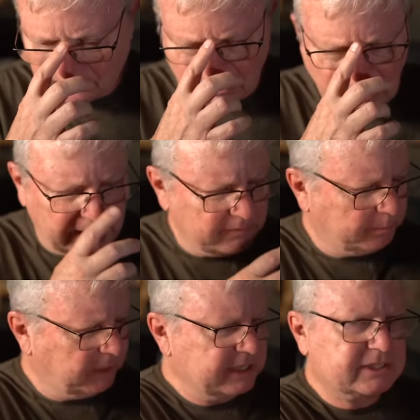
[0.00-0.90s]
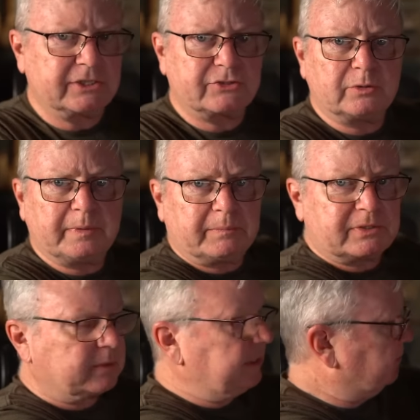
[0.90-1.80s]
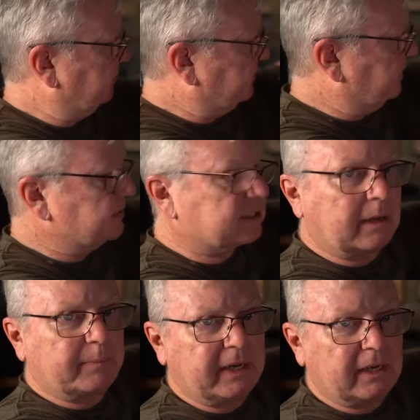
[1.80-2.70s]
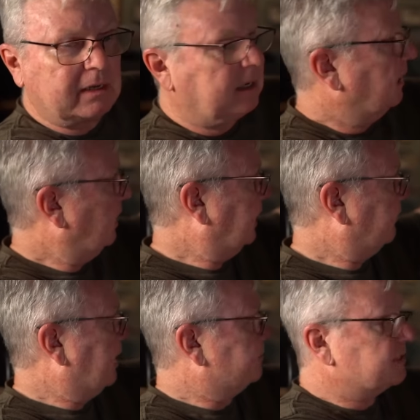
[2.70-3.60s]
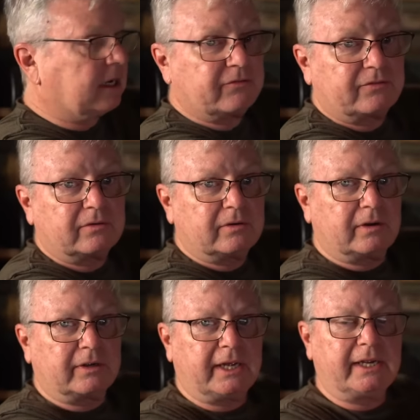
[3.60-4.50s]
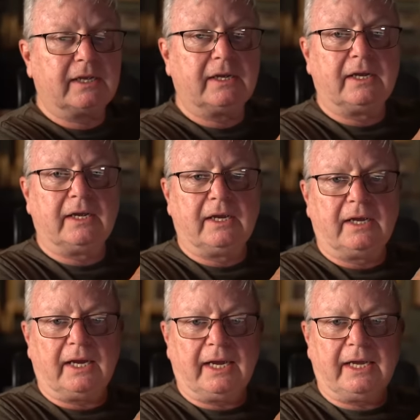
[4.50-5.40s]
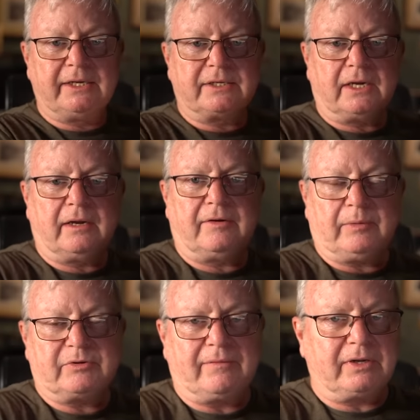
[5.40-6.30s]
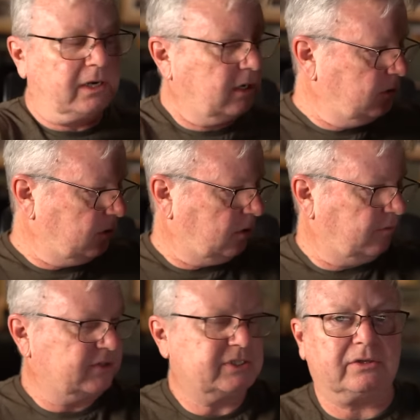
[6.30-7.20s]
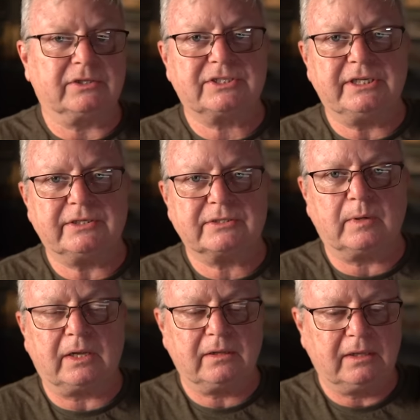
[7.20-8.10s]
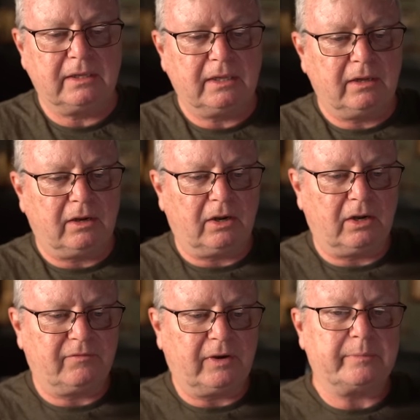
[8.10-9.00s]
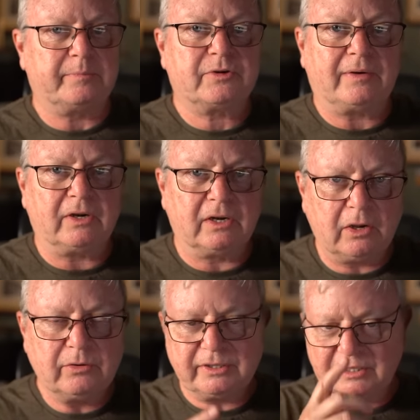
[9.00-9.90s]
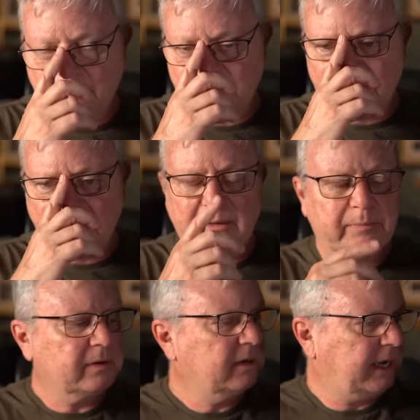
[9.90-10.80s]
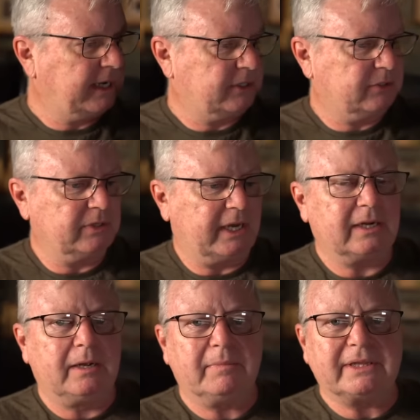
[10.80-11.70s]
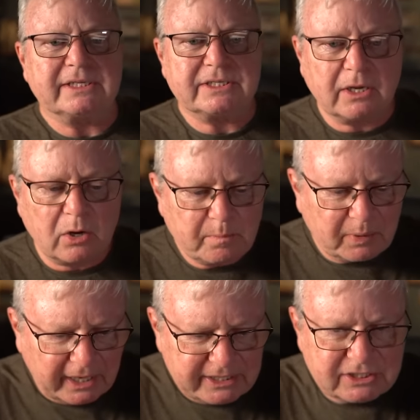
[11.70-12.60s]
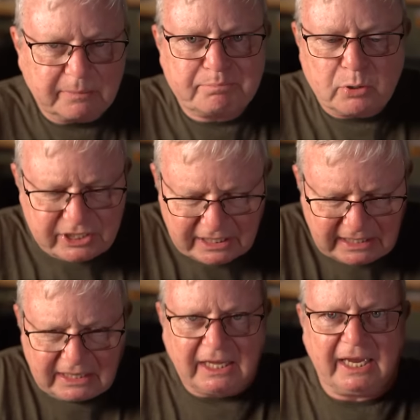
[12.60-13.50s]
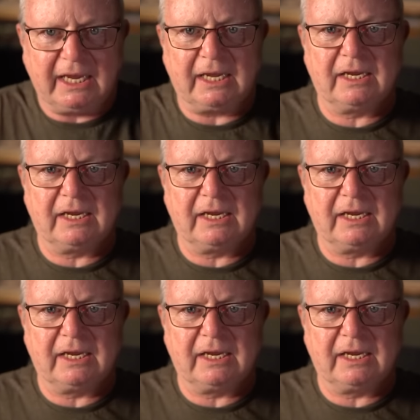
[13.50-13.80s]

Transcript: I have a place in the trippy between seats up here, and I grab stuff, okay? And uh, if I'm traveling alone, obviously on the seat as well. Uh, if I travel alone in a double cab, I could do that, but there's no place to put anything.